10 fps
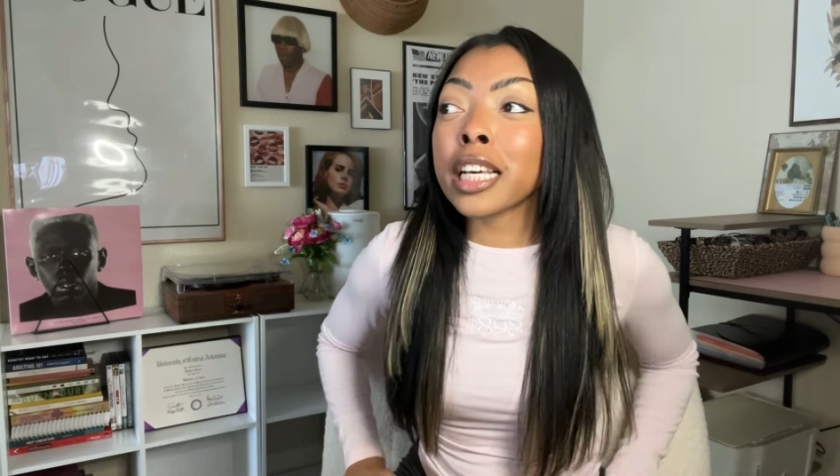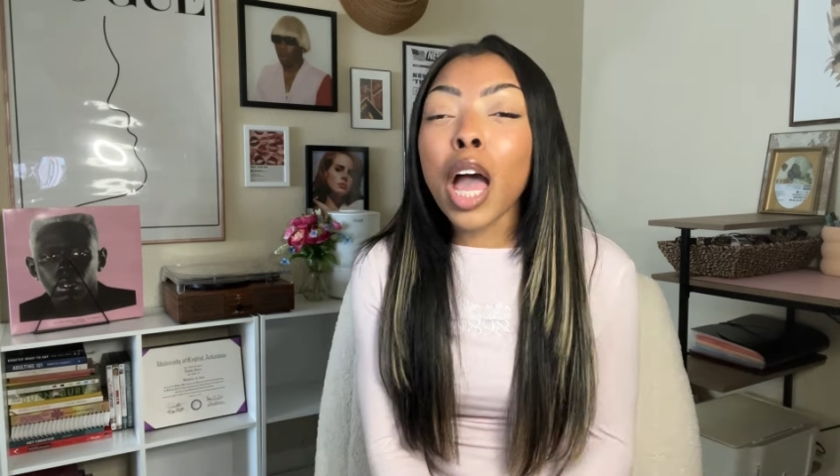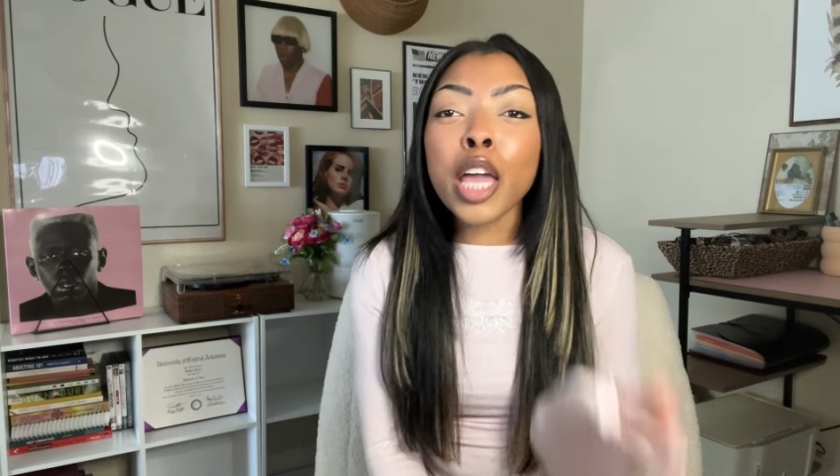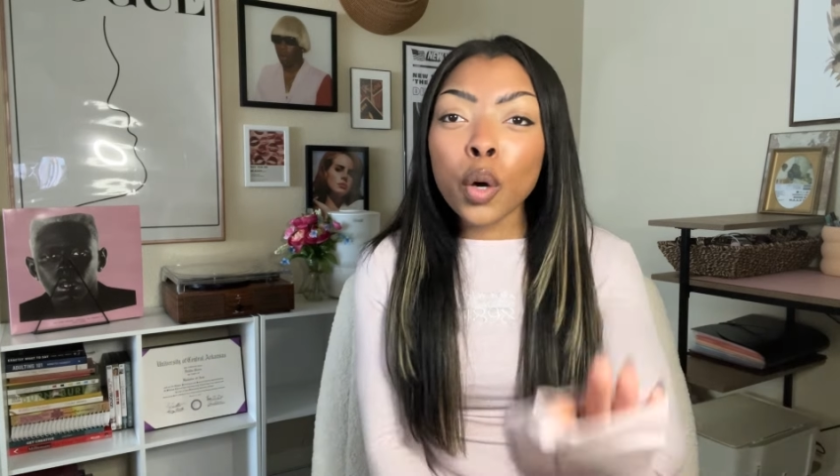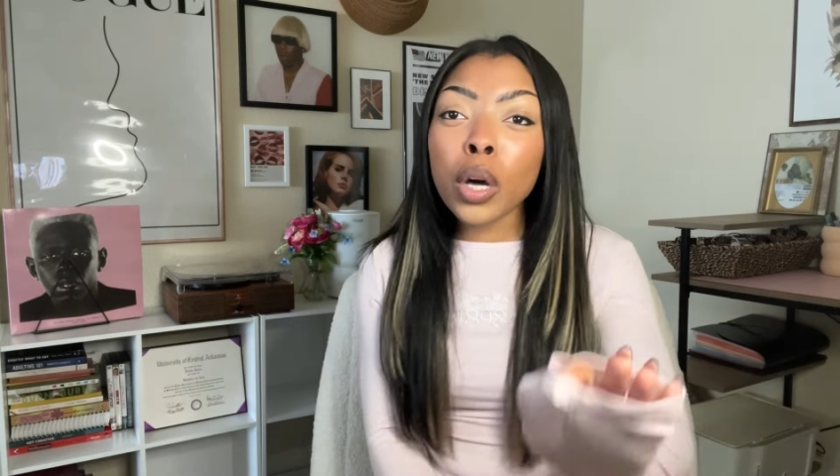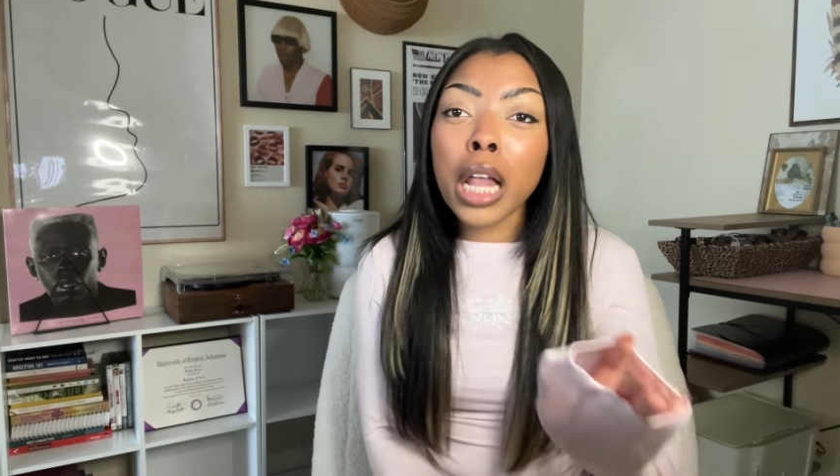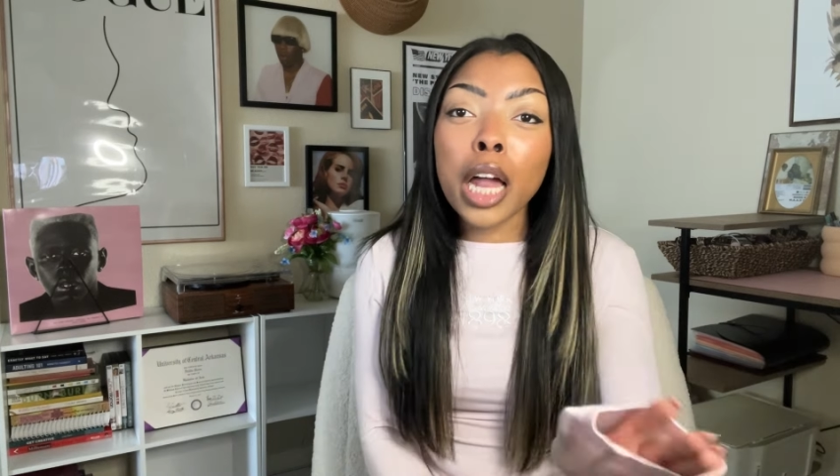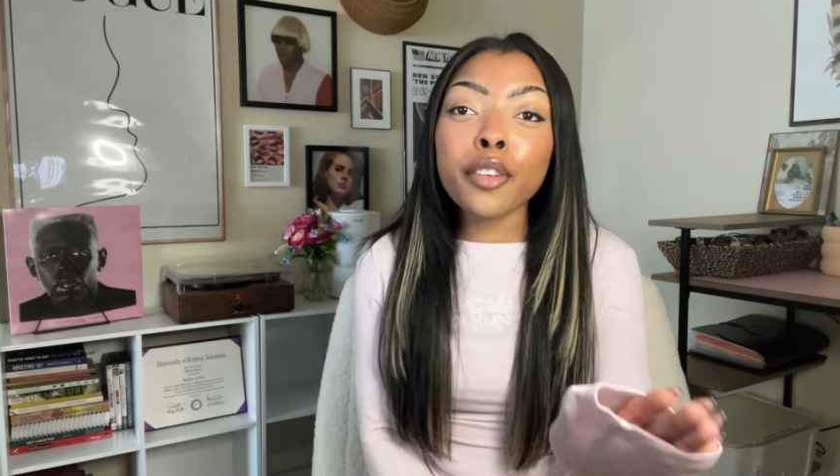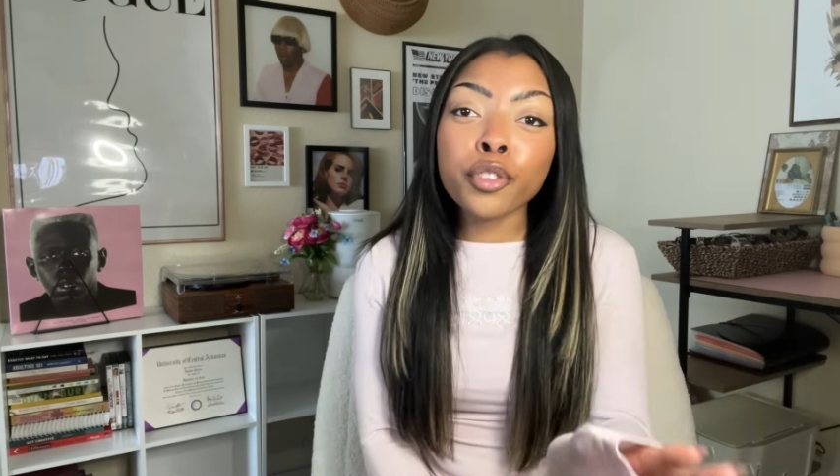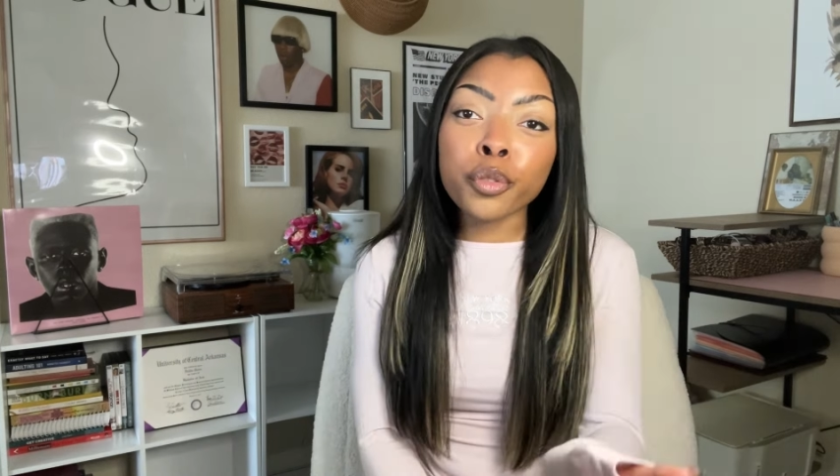I know a
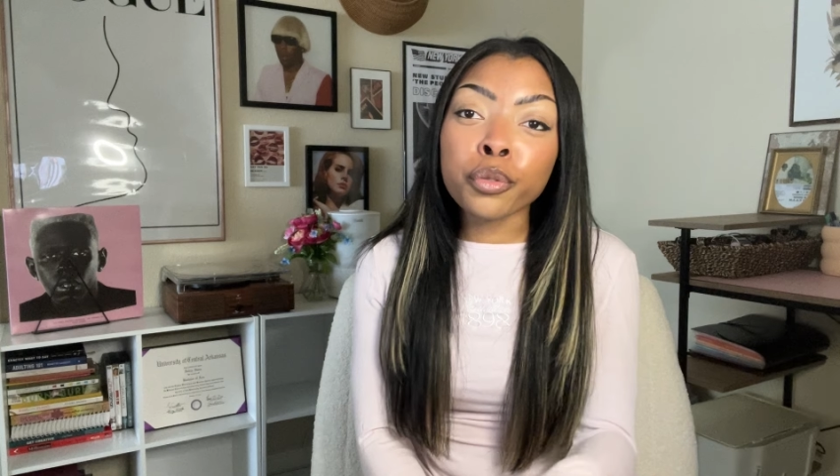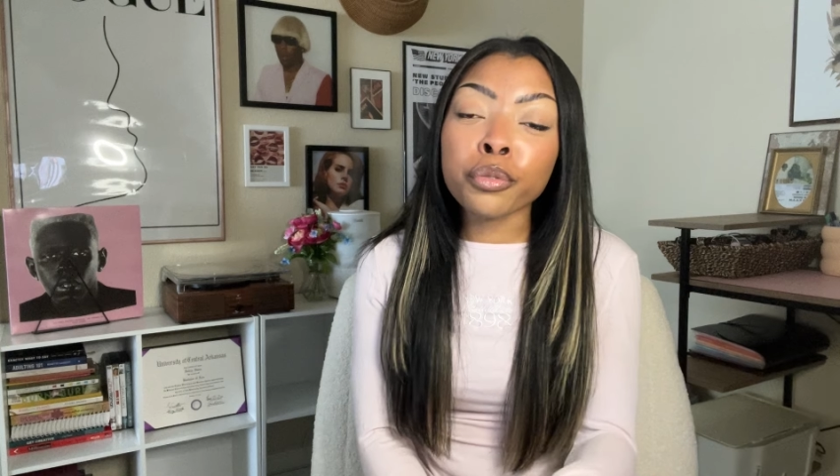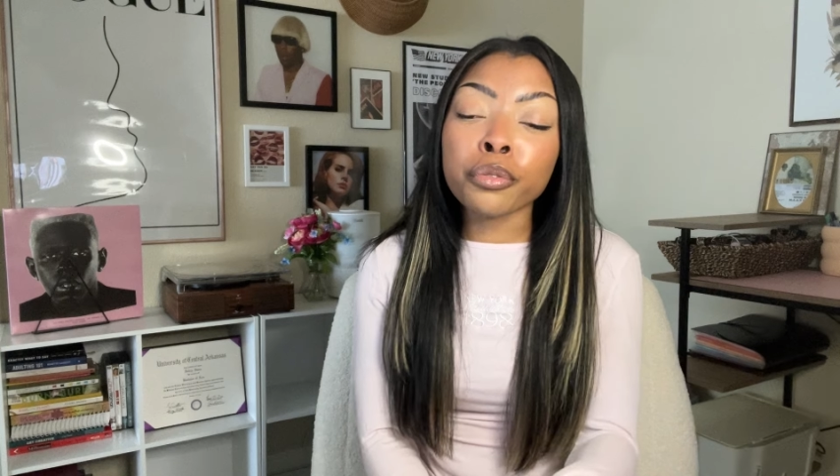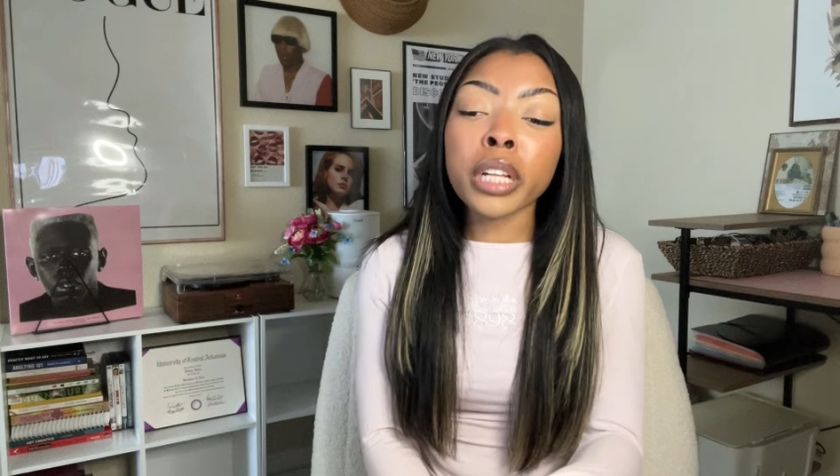lot of you,